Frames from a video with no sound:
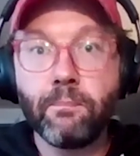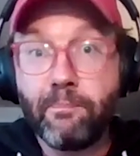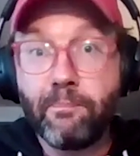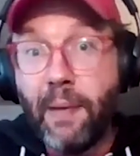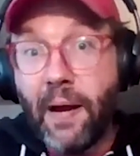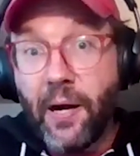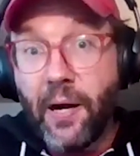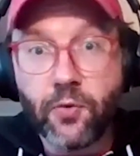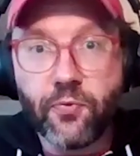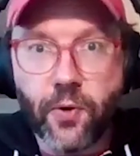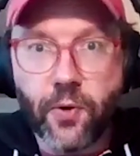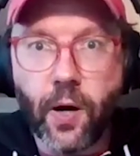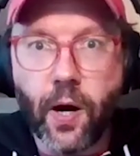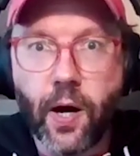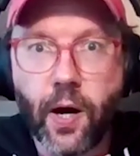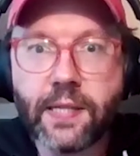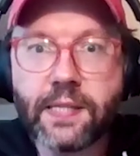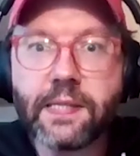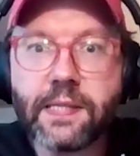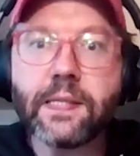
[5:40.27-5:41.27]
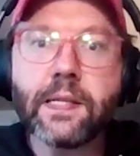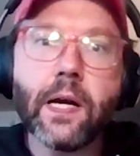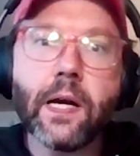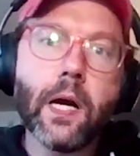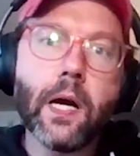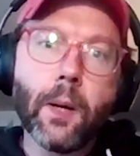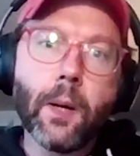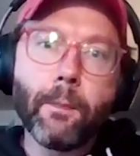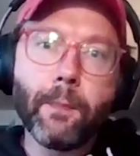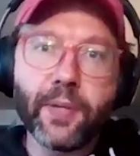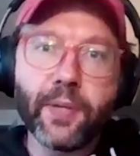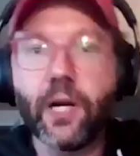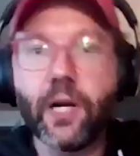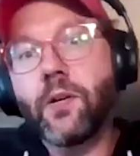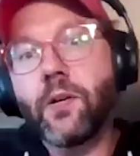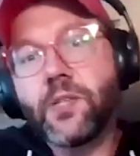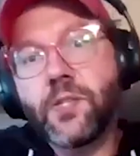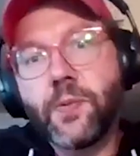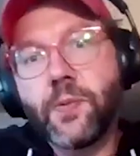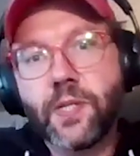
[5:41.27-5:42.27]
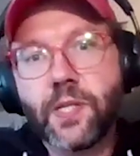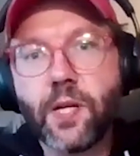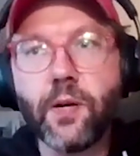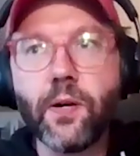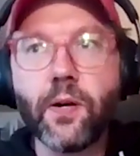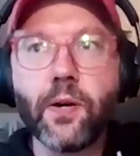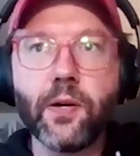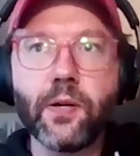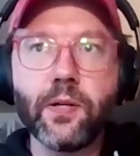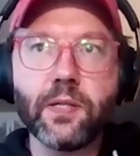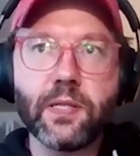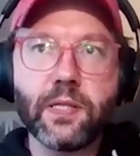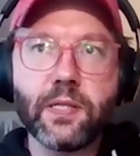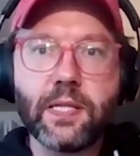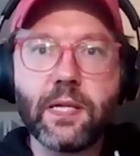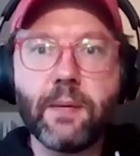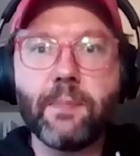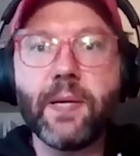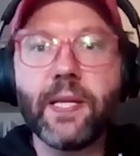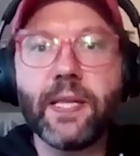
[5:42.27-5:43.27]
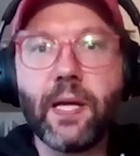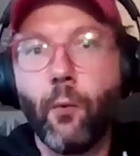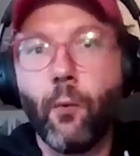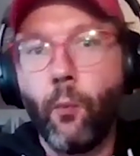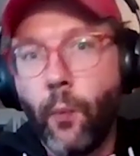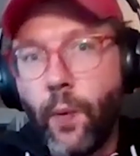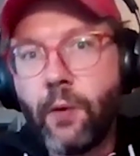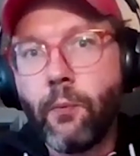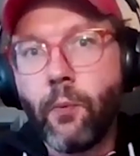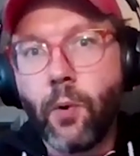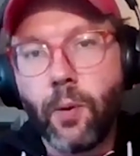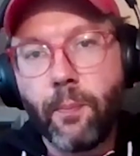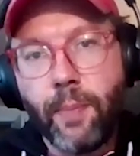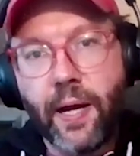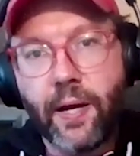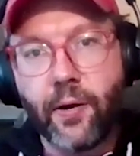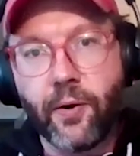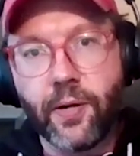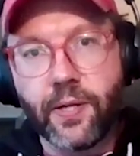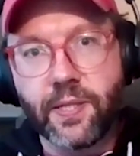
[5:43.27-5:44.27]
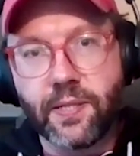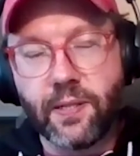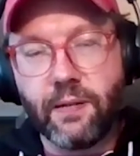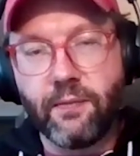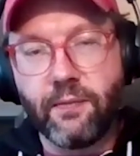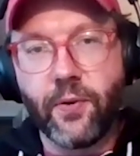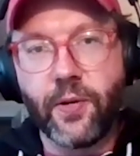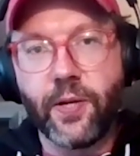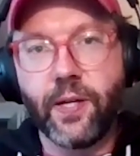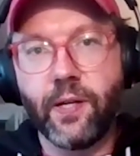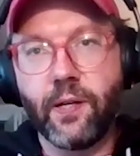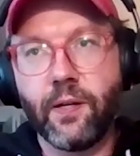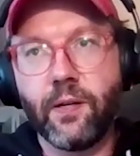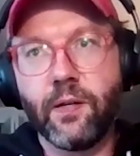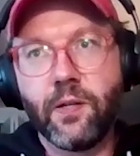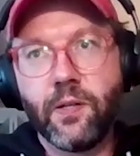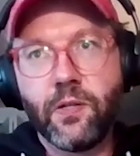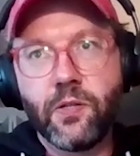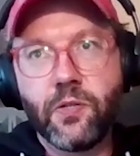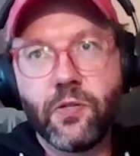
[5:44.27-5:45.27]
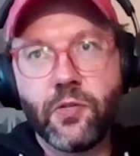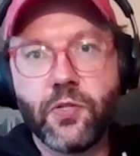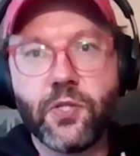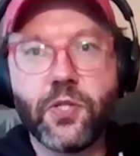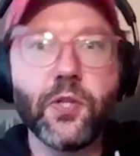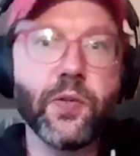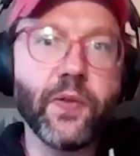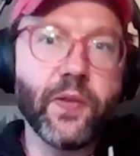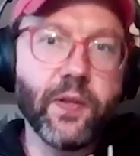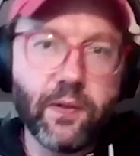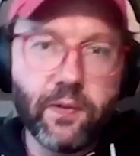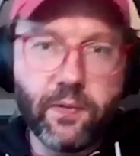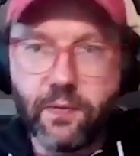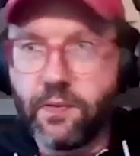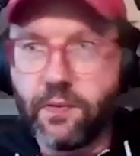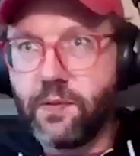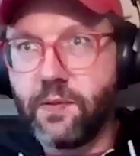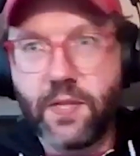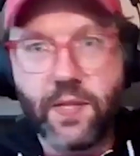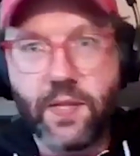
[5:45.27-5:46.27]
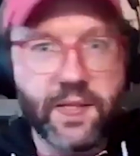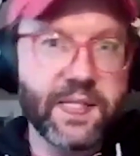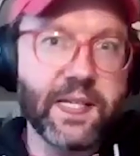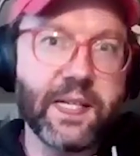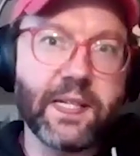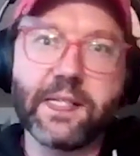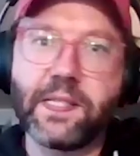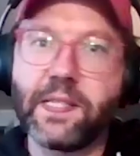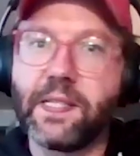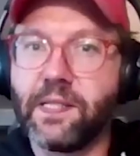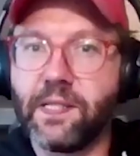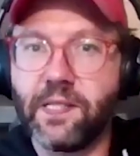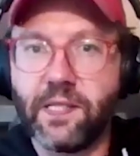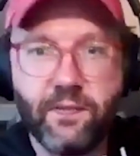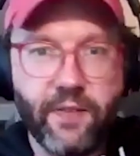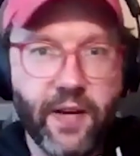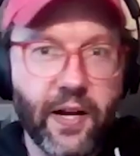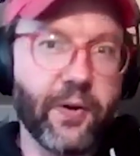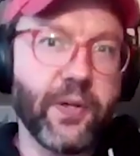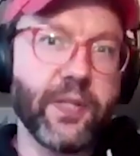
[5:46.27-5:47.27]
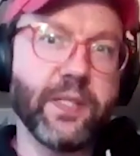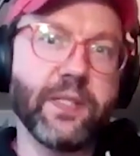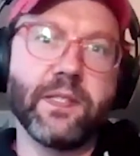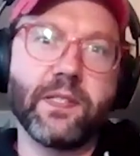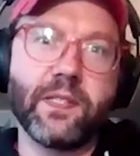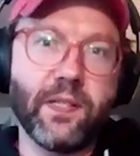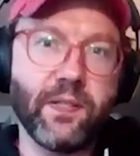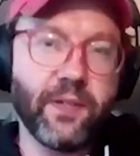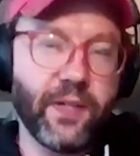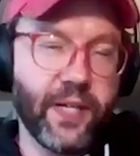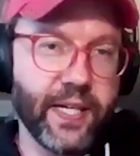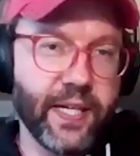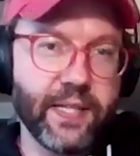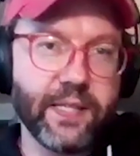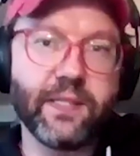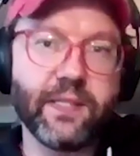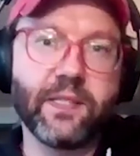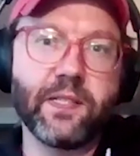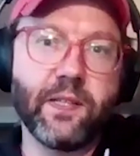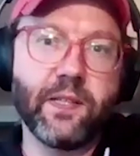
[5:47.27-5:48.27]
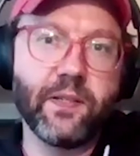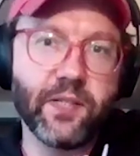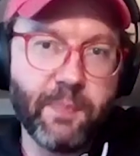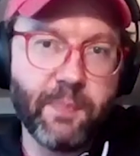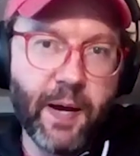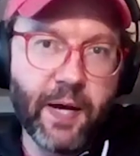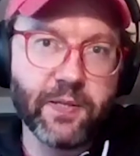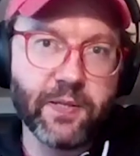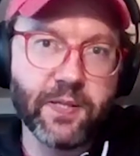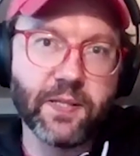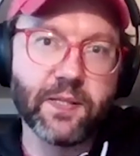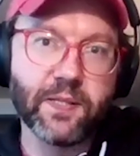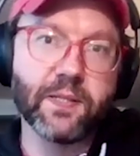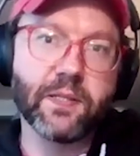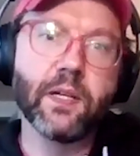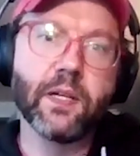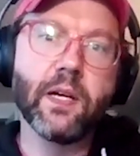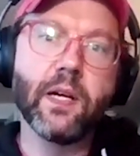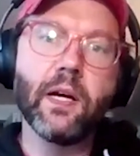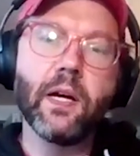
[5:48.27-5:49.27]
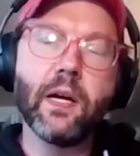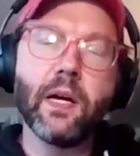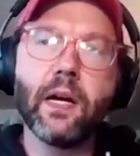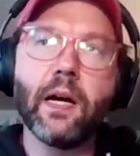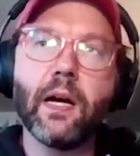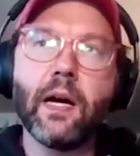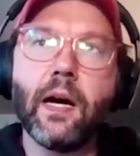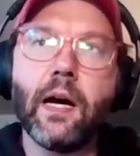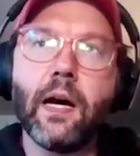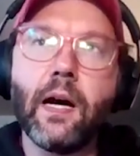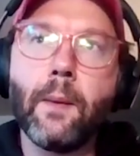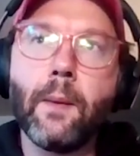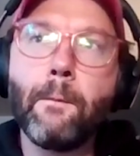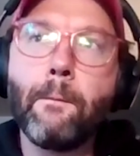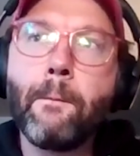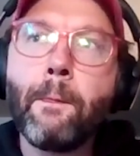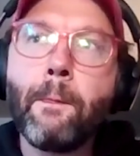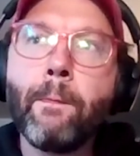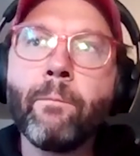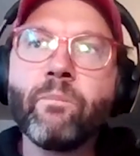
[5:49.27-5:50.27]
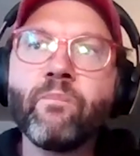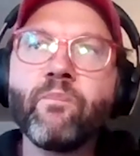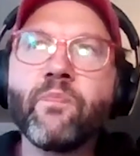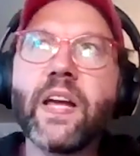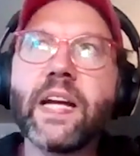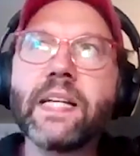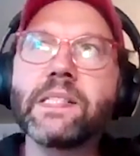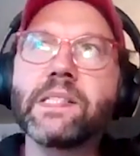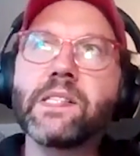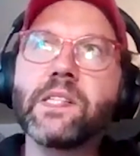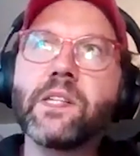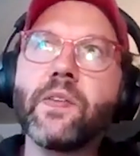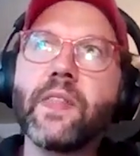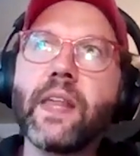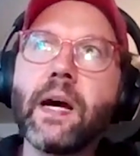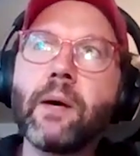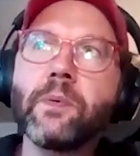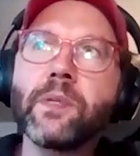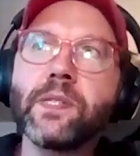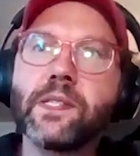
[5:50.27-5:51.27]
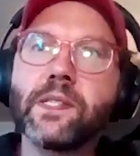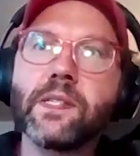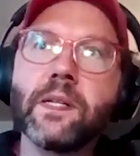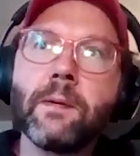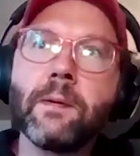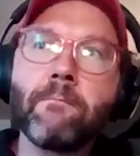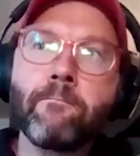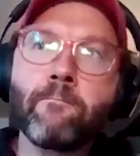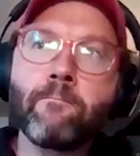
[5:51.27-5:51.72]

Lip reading: better for us, but then also in turn to mean that we were better at delivering to the citizens, to veterans, to their kids, to their spouses. And so that was